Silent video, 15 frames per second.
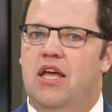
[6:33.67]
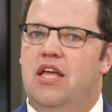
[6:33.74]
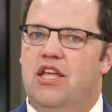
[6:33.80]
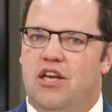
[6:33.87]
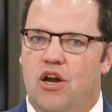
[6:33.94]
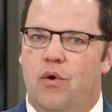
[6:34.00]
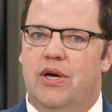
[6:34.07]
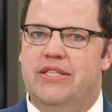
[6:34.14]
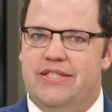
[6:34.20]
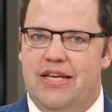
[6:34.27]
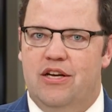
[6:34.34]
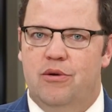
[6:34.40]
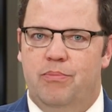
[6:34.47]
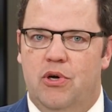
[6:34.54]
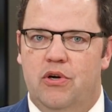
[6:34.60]
you know what,
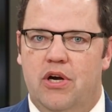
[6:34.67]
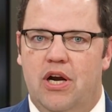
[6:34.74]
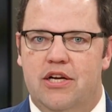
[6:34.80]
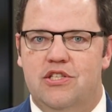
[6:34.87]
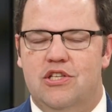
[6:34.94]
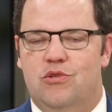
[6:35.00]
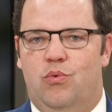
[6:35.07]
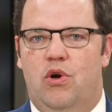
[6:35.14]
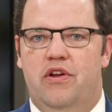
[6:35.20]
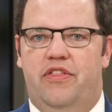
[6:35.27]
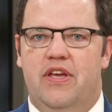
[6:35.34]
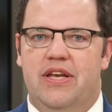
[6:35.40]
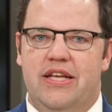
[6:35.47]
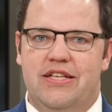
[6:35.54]
Xander Bogaerts is worth it?